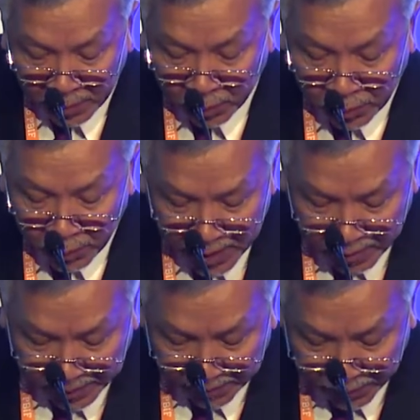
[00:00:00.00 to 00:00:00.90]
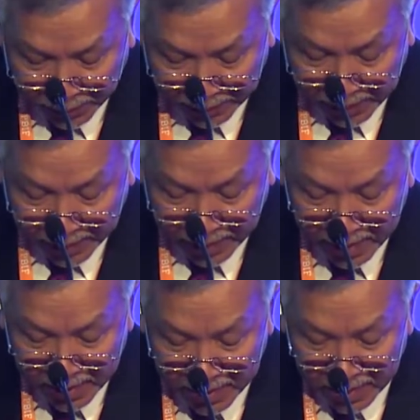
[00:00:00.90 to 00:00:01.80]
to 2014,
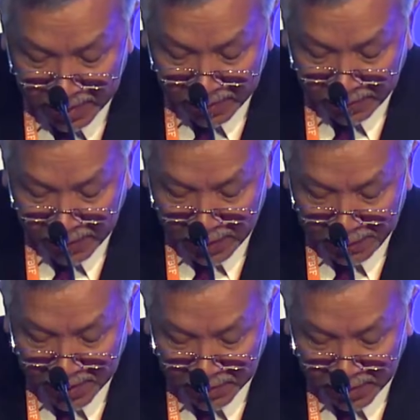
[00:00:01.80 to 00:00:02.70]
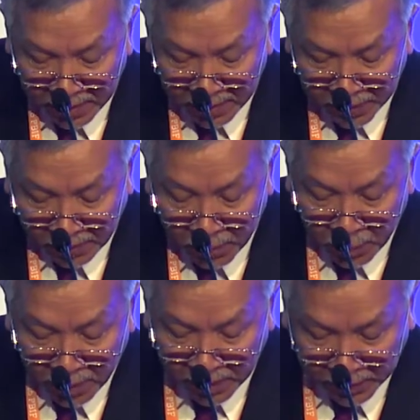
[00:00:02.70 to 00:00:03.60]
Philippines in terms of
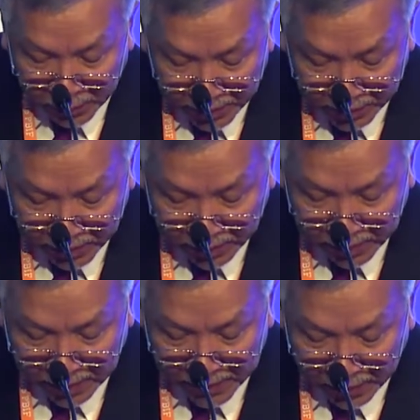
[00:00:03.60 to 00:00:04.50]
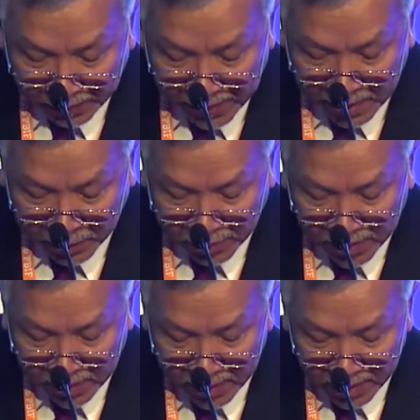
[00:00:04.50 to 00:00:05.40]
workers' wages in
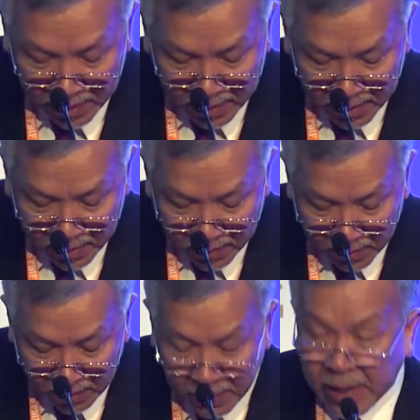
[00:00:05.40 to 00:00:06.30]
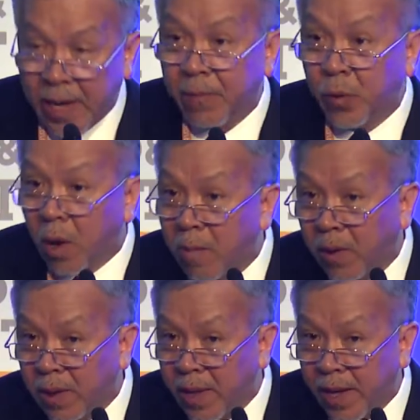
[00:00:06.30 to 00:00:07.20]
manufacturing became
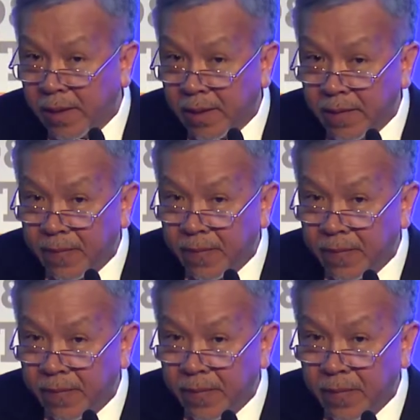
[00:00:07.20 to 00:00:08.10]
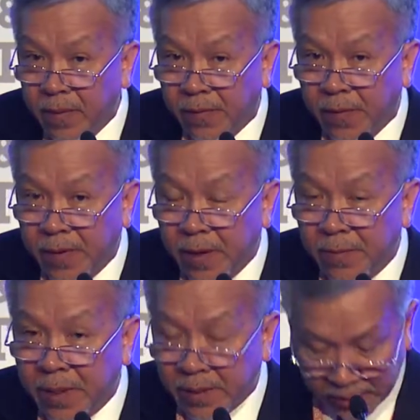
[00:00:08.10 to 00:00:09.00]
double that of the
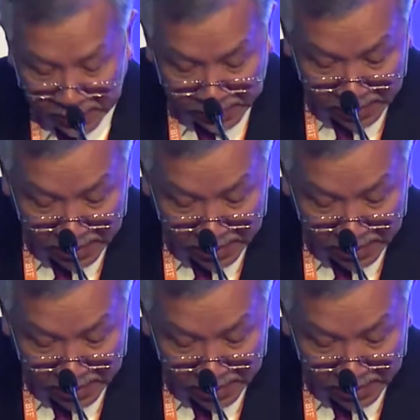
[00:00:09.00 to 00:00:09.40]
Philippines.